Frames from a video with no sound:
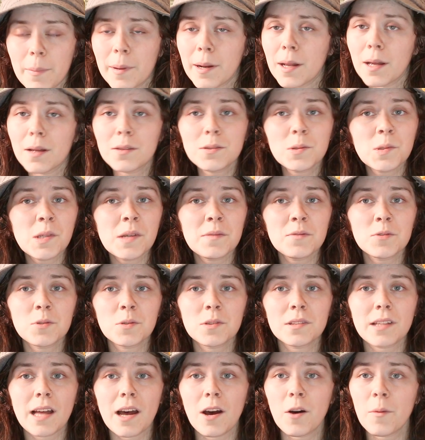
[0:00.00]
but I also have to
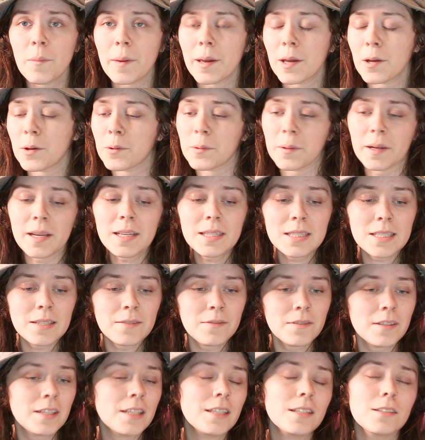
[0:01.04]
allow my
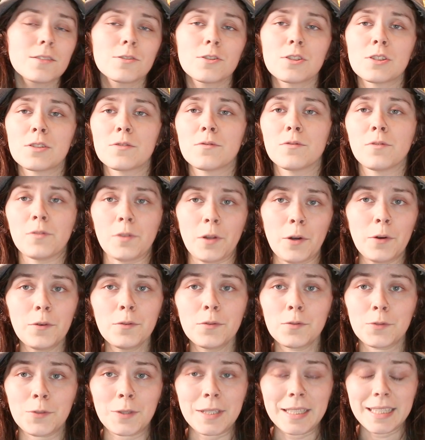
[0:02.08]
creativity to just flow
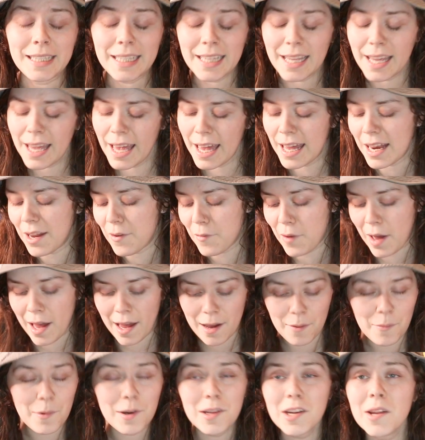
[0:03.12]
freely. And if
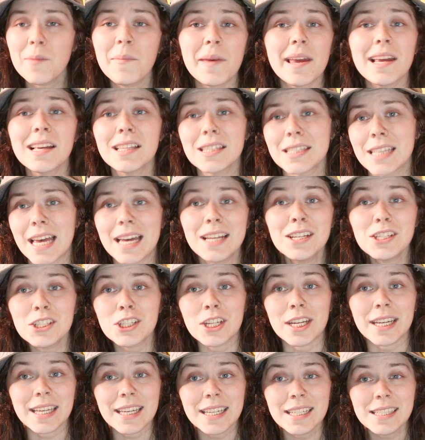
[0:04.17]
I want to make 10
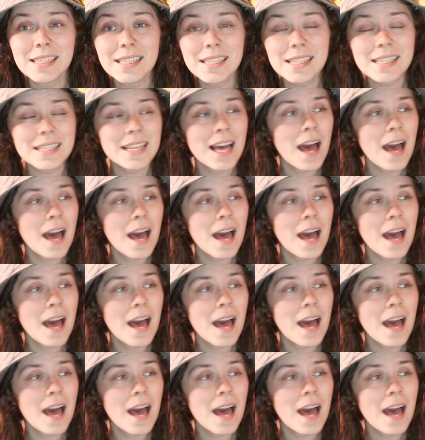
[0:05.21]
chickens,